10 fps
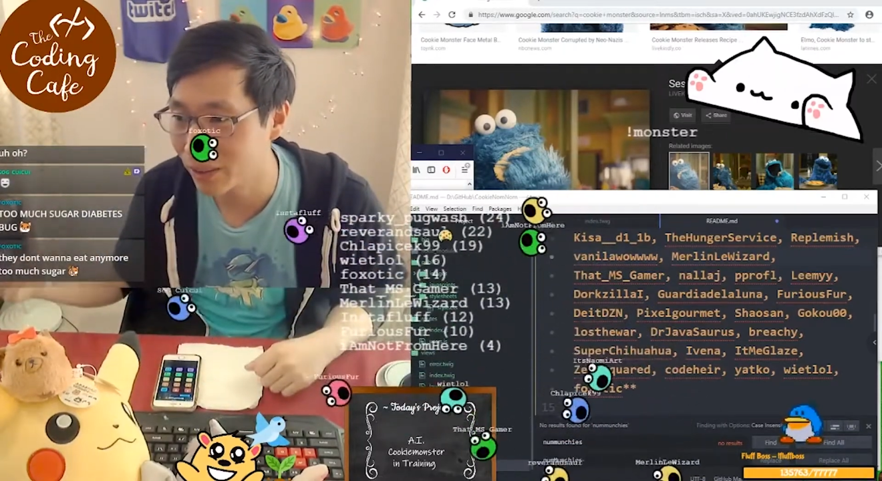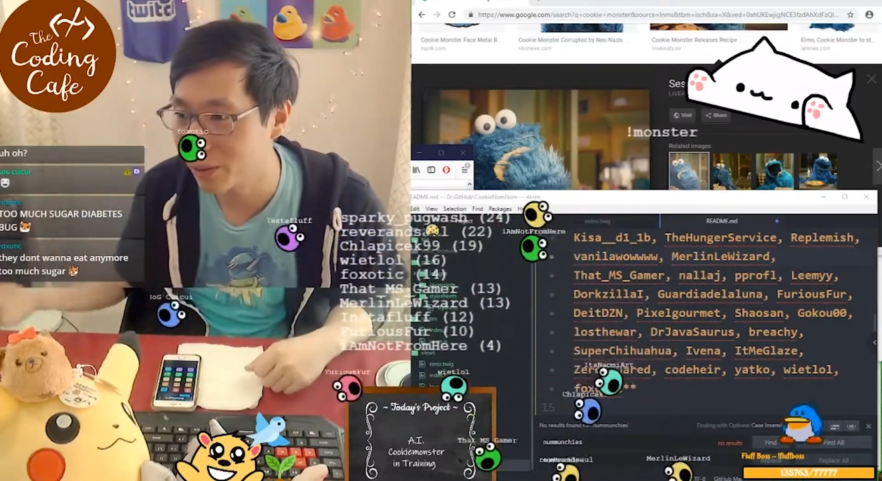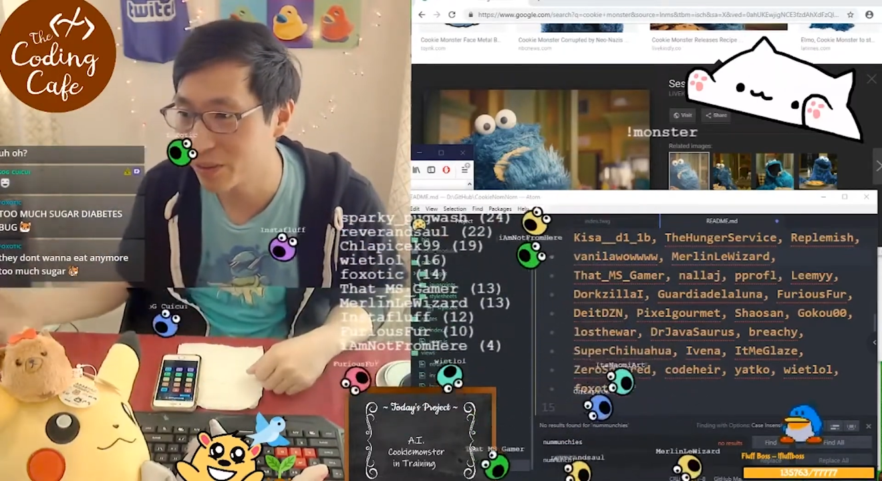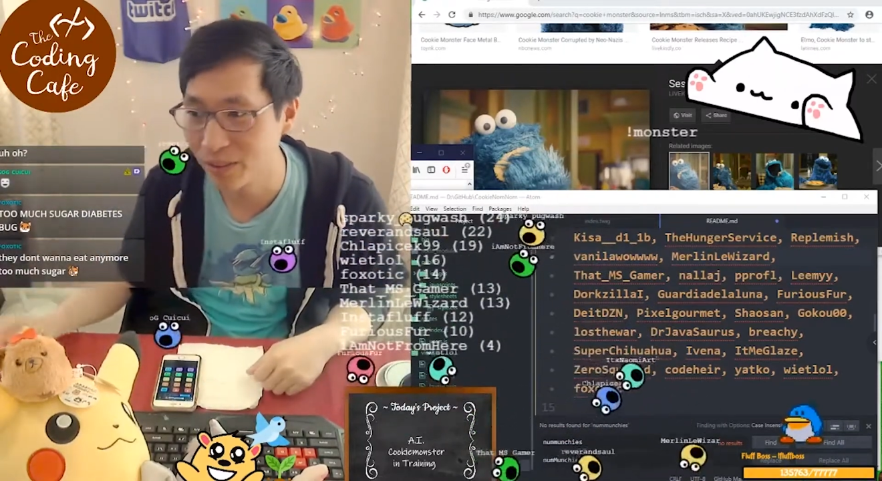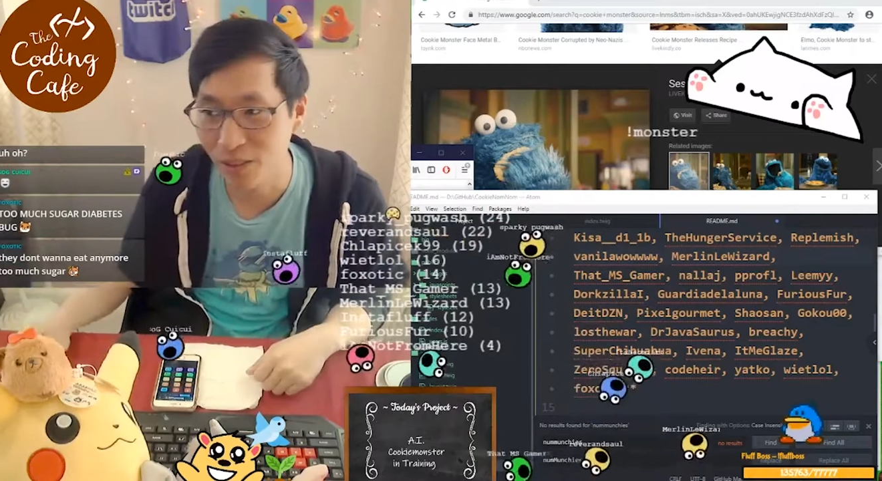
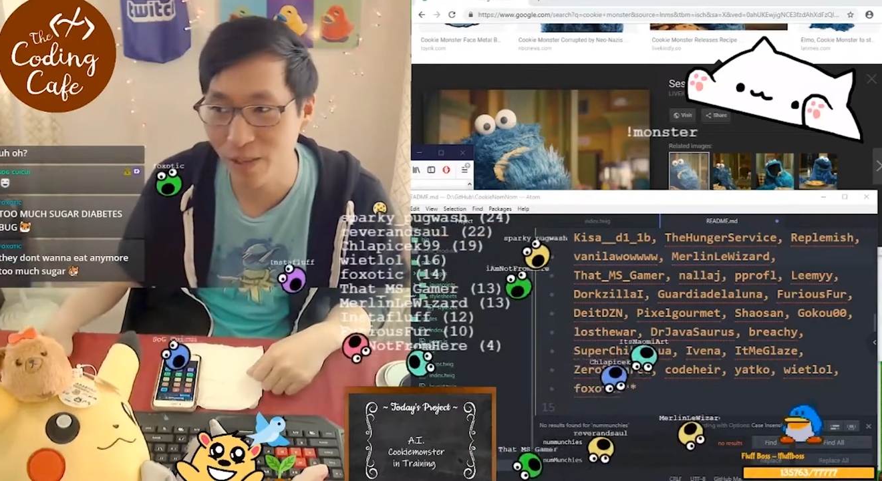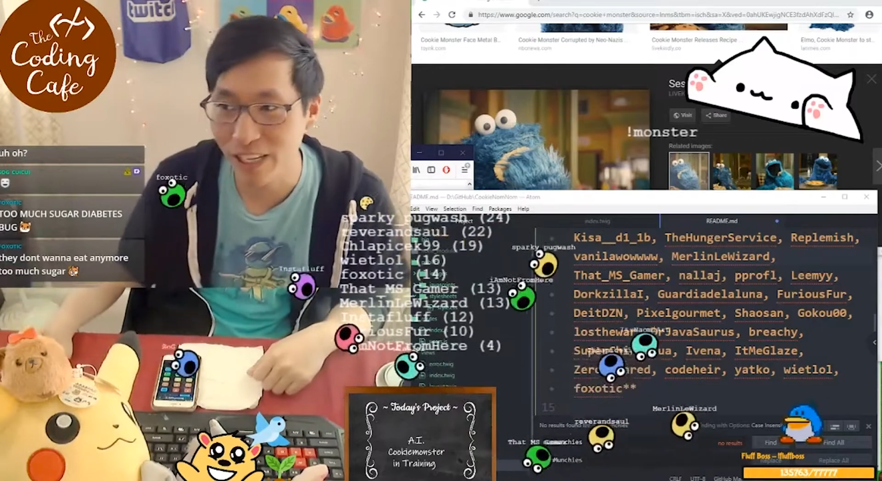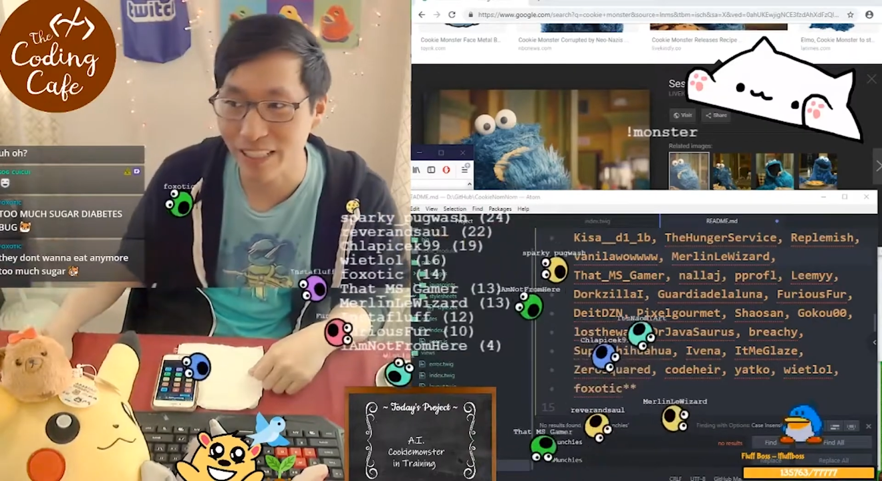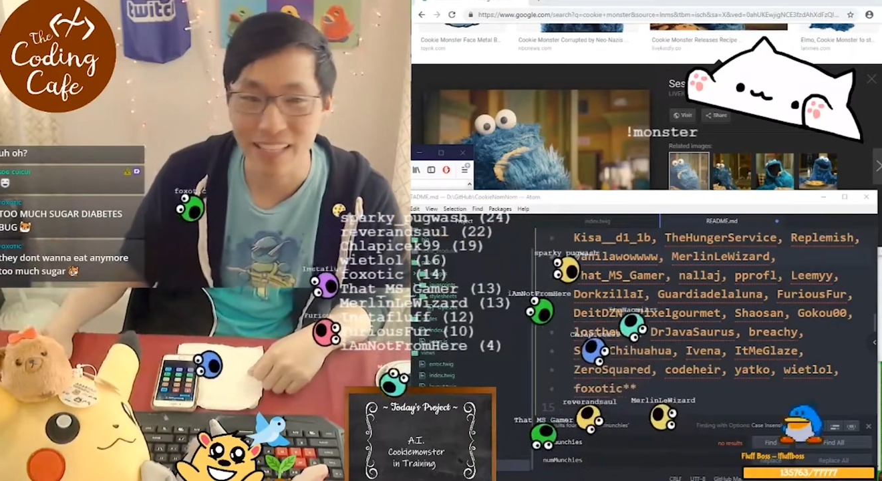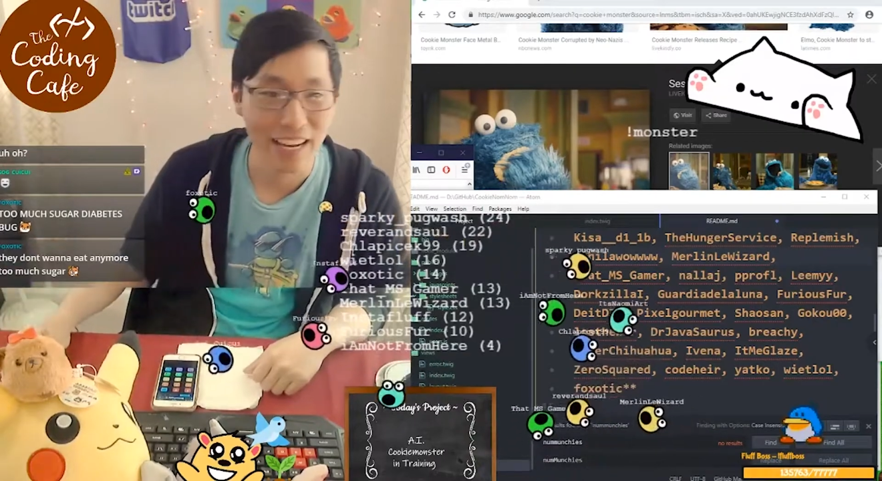which
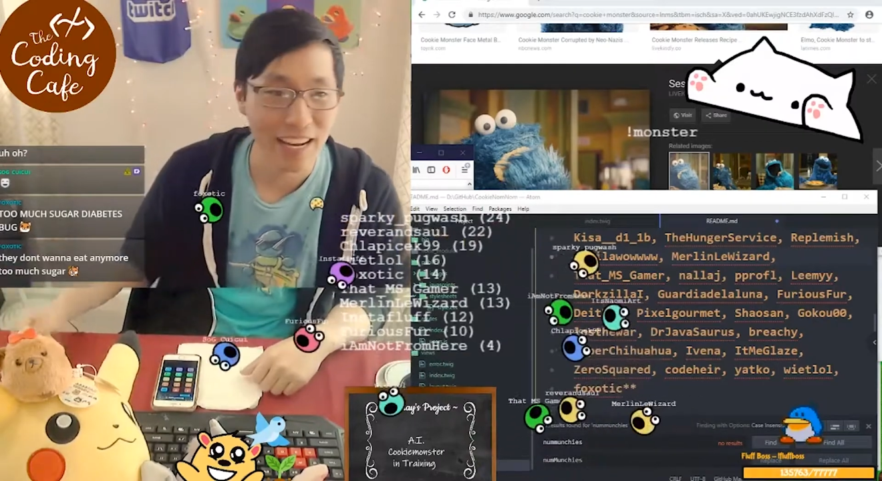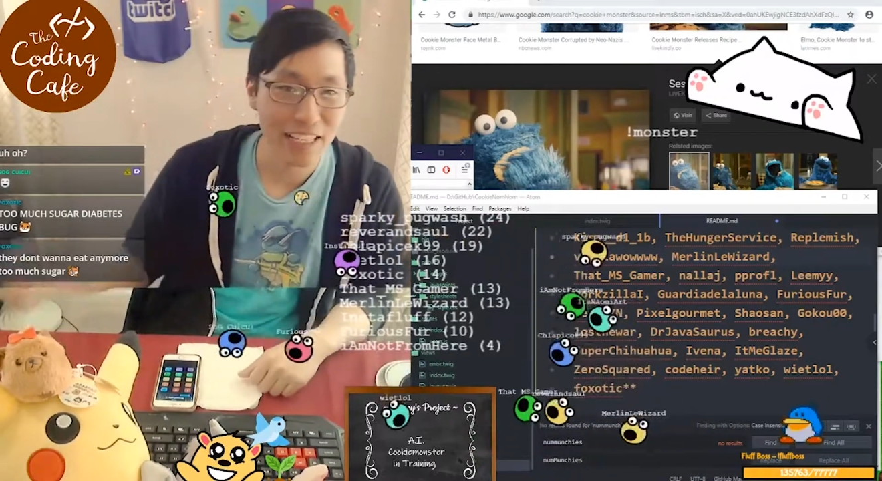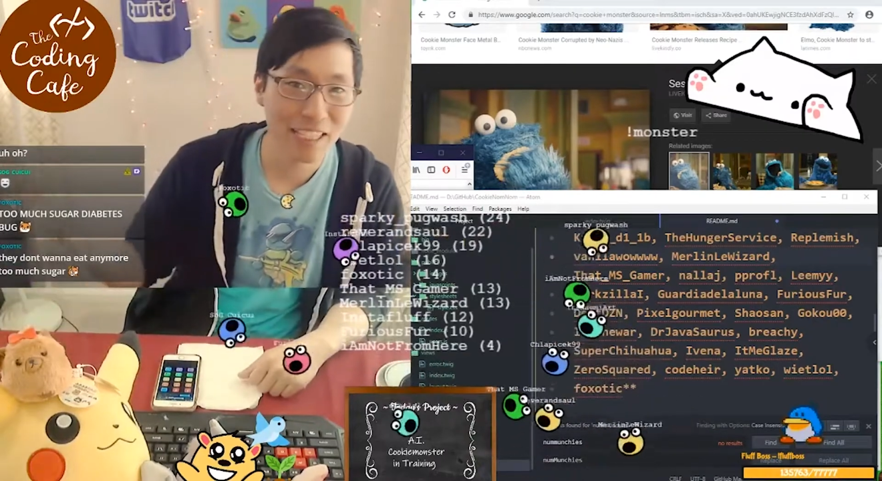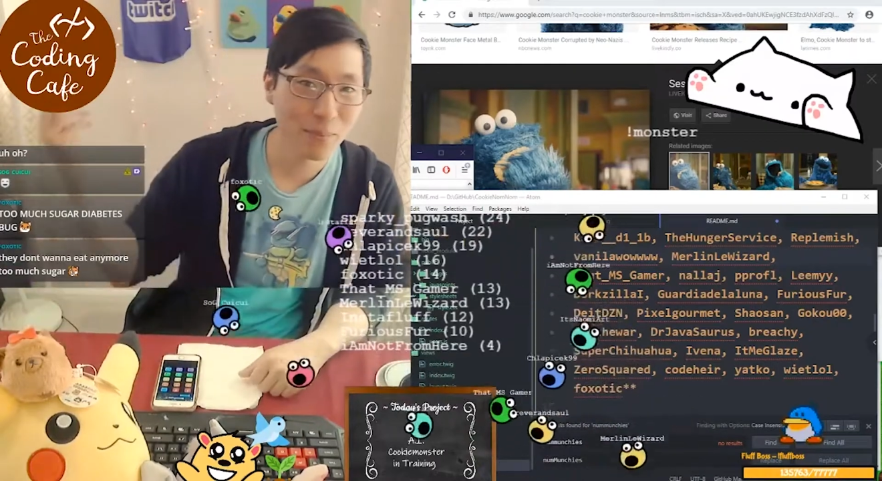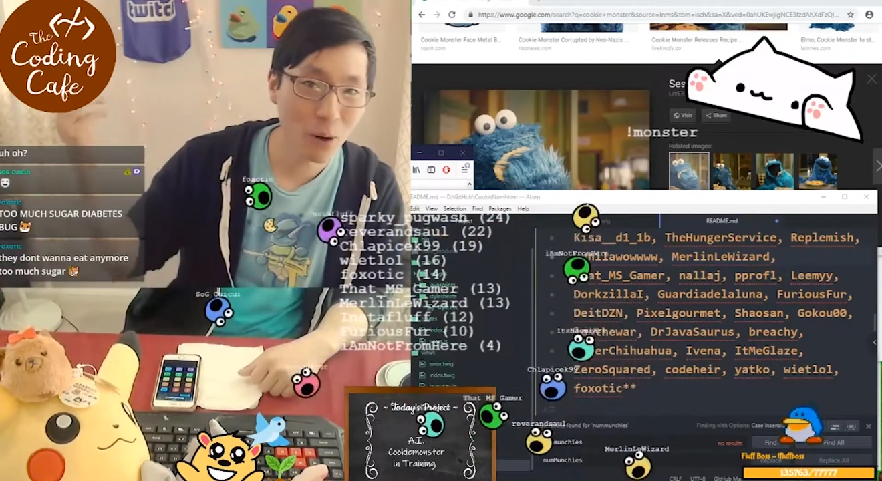means
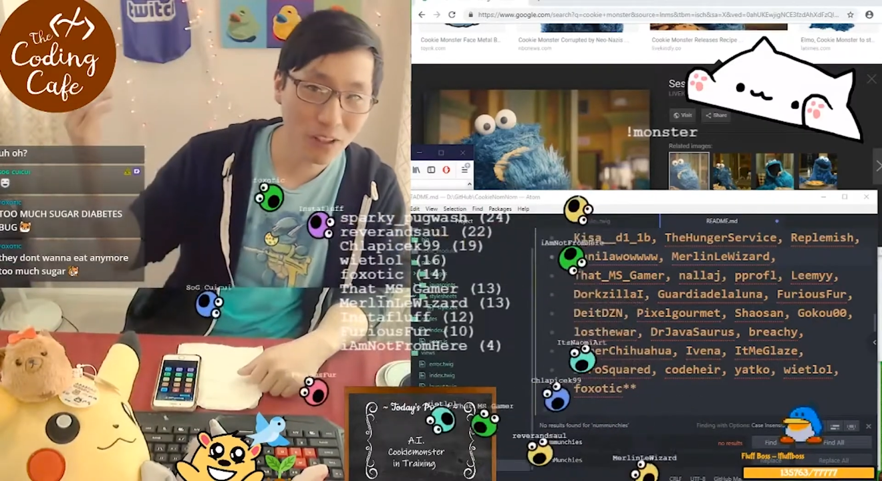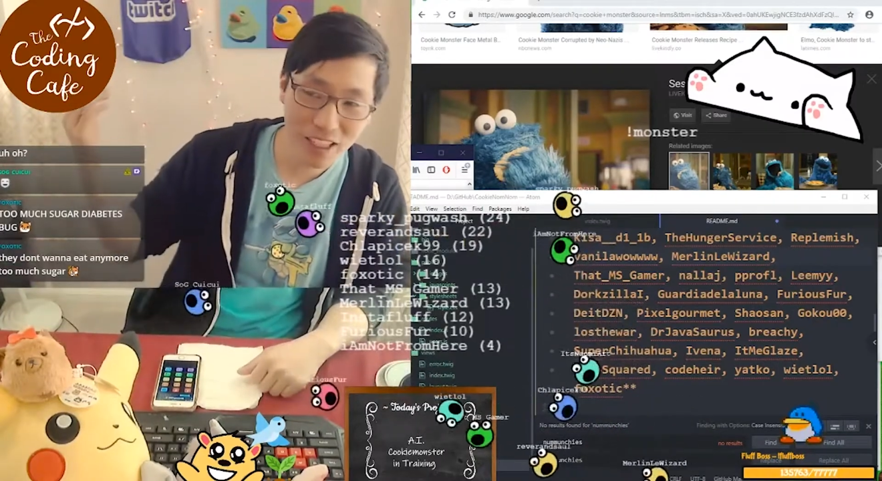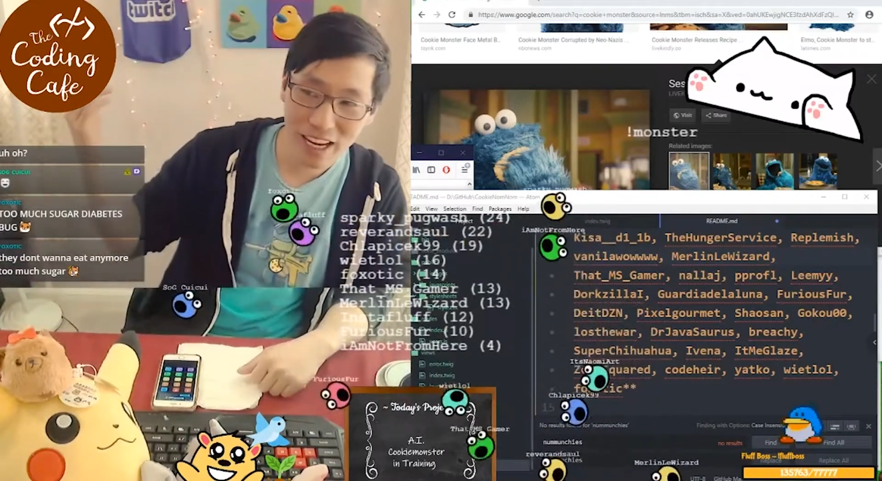Sparky